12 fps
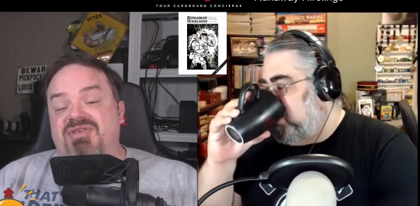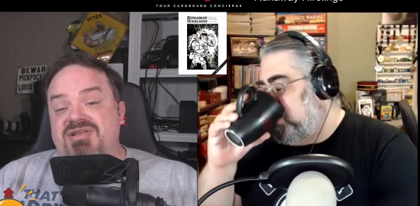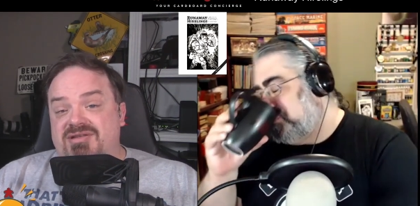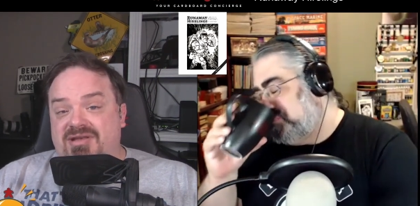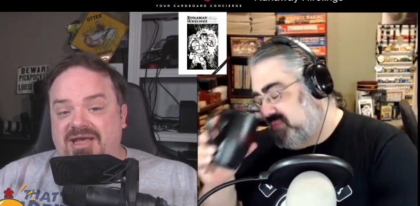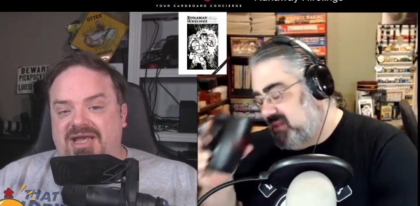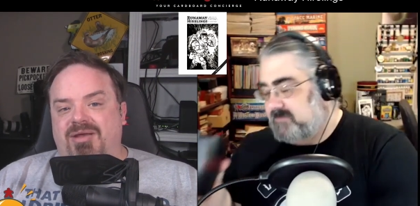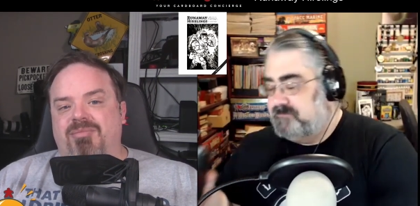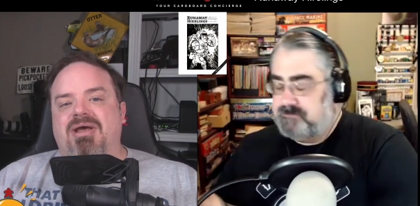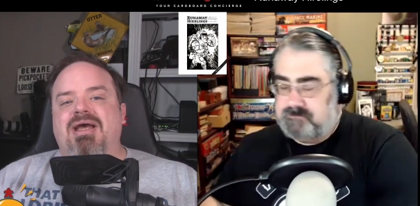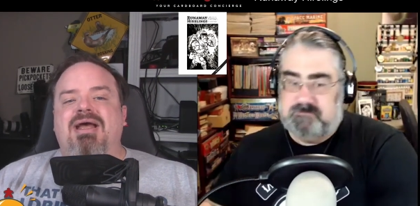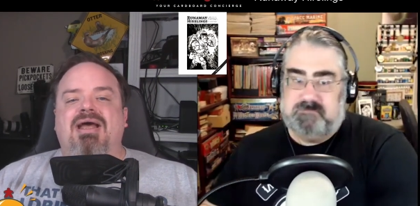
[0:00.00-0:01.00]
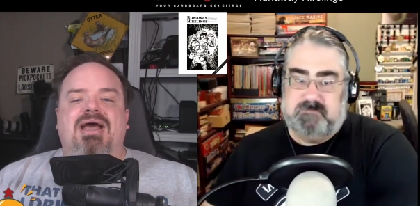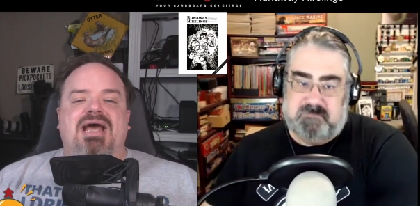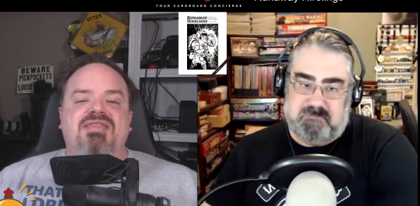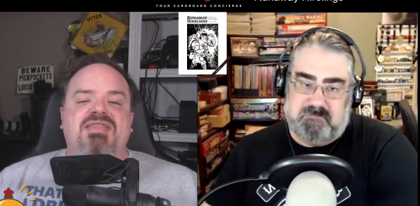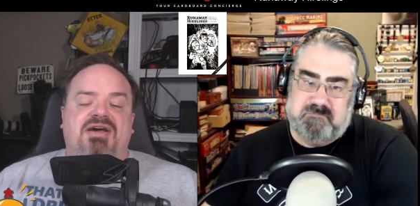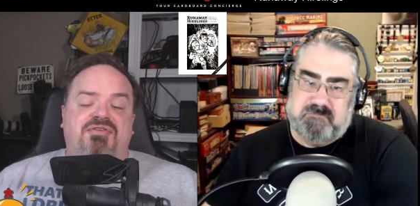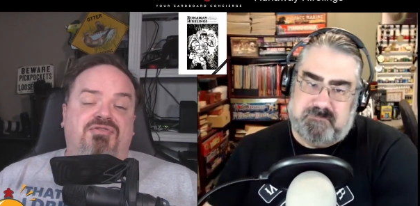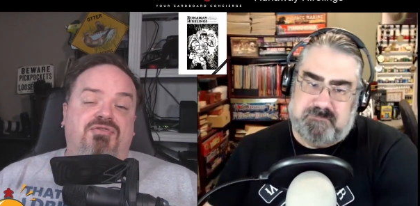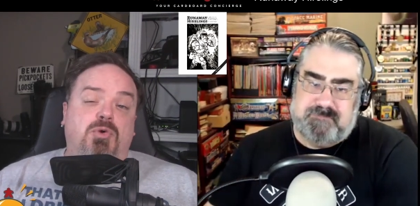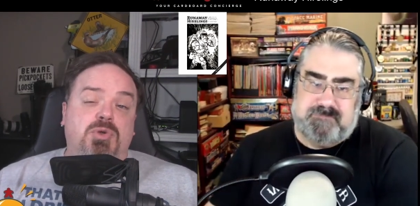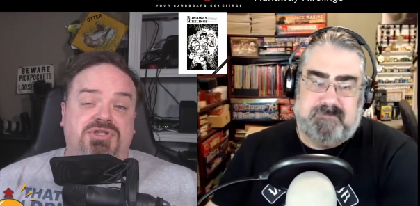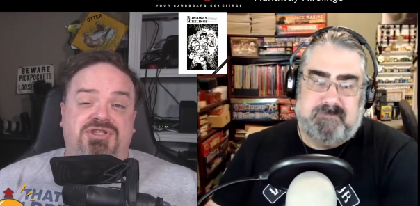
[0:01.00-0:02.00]
Speaker 1: of this game, and that
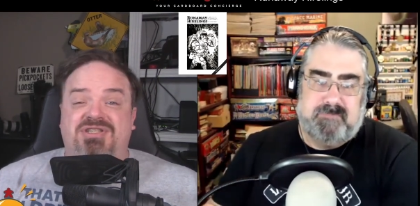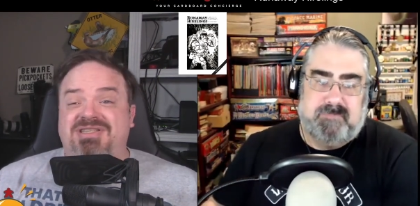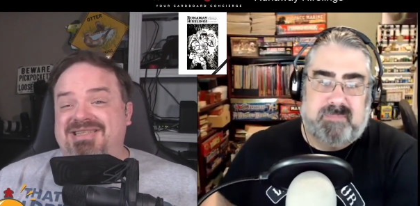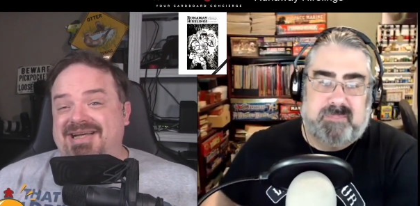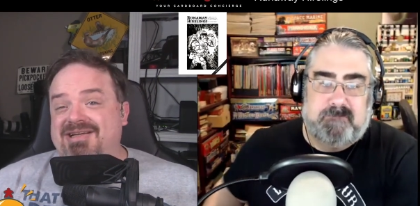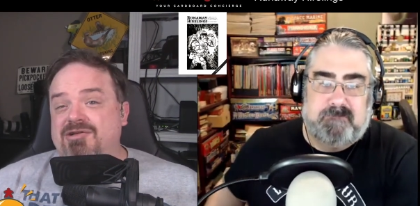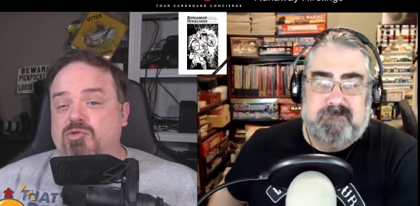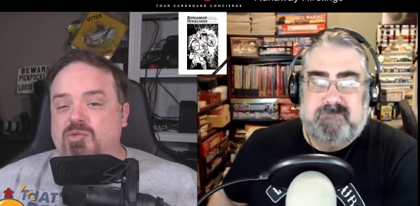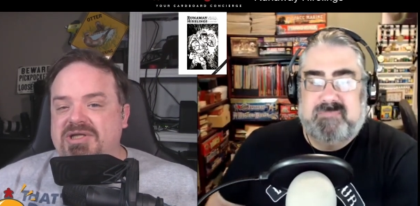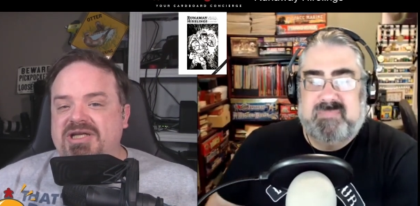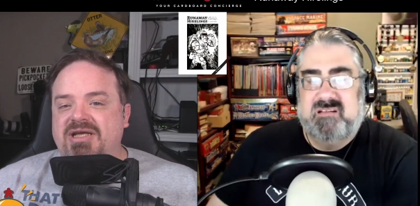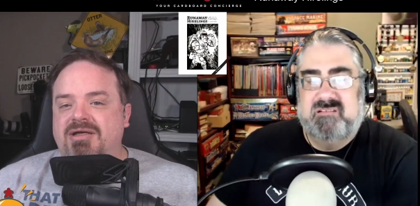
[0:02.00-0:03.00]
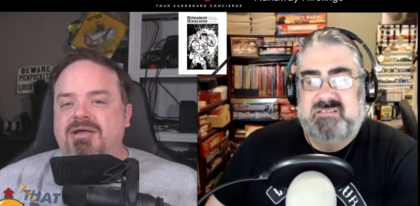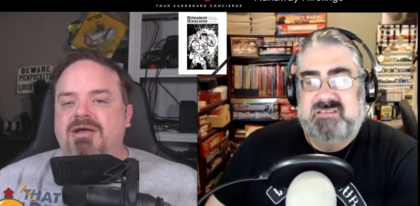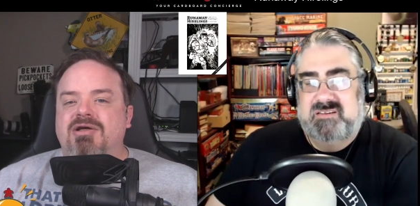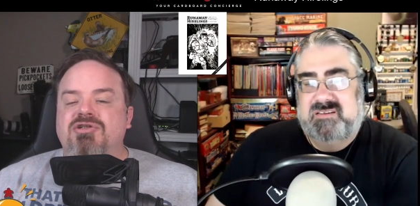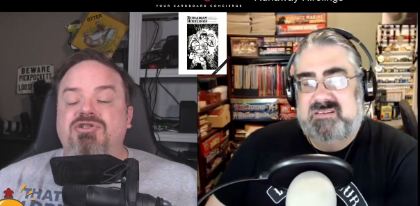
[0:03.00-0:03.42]
forced second reading